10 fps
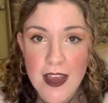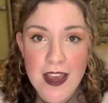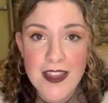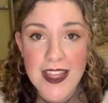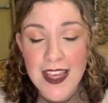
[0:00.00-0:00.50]

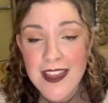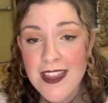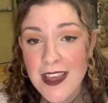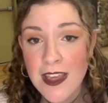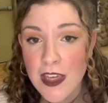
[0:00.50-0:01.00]
The key
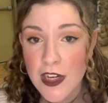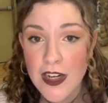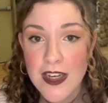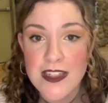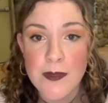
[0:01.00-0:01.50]
thing here
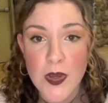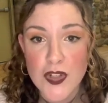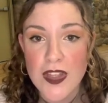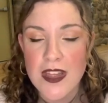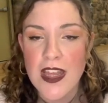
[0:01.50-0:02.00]
is to make
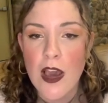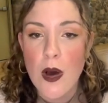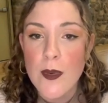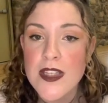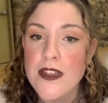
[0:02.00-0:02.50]
sure that they
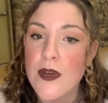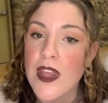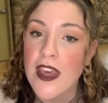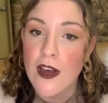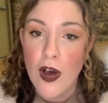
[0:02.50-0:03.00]
always know they
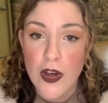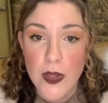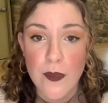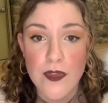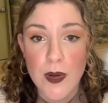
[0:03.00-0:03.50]
can call
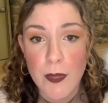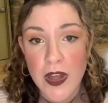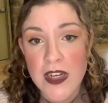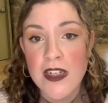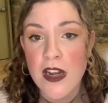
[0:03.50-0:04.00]
you if they're put
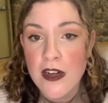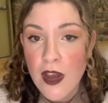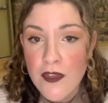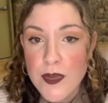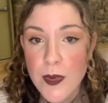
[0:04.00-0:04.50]
in an
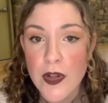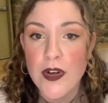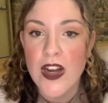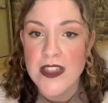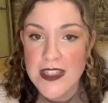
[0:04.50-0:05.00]
uncomfortable or
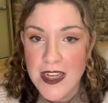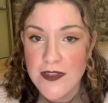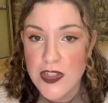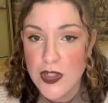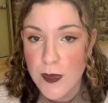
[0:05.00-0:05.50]
unsafe
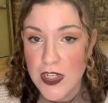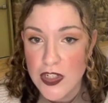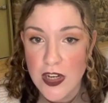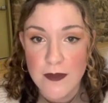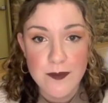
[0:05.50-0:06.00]

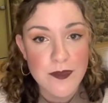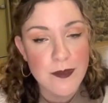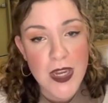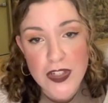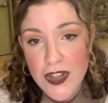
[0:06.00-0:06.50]
situation.
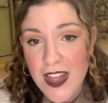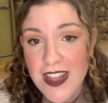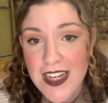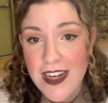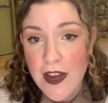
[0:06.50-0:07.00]
Make sure that
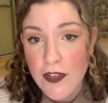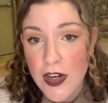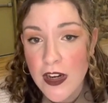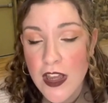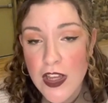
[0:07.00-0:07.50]
they
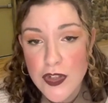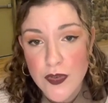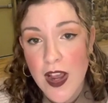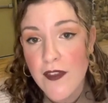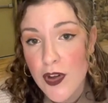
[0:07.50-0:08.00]
never
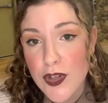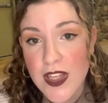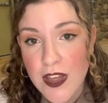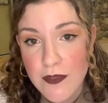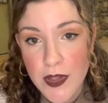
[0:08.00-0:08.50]
drive under
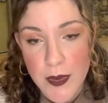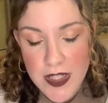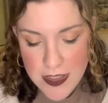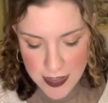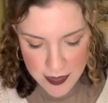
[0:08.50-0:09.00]
the
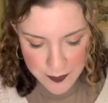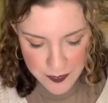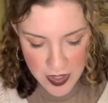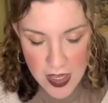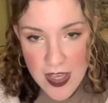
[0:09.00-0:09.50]
influence.
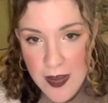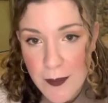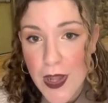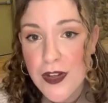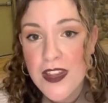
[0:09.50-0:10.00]

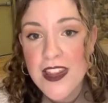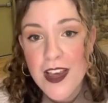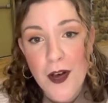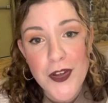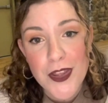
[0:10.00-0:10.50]
Better that they
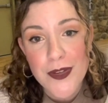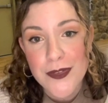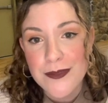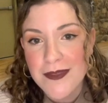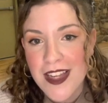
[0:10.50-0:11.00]
call
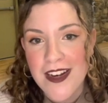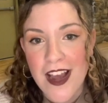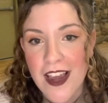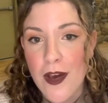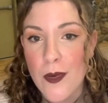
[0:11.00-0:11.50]
you than
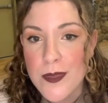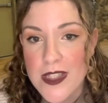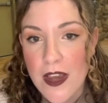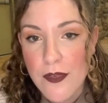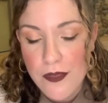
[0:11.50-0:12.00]
not get home
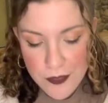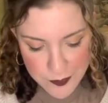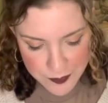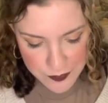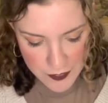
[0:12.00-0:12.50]
safe.
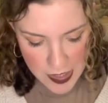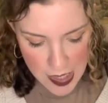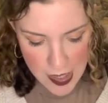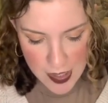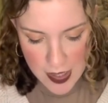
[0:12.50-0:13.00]

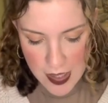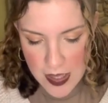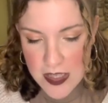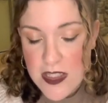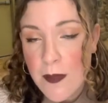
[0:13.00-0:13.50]

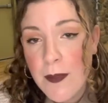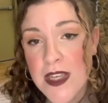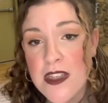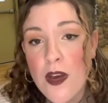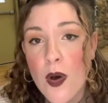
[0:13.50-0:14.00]
Some
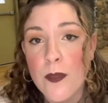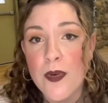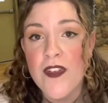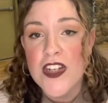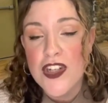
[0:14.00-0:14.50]
basic home
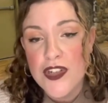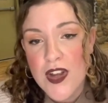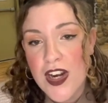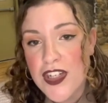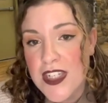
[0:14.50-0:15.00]
prevention
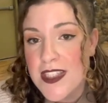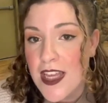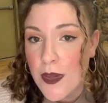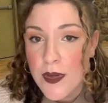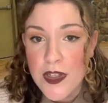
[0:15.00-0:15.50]
strategies that you can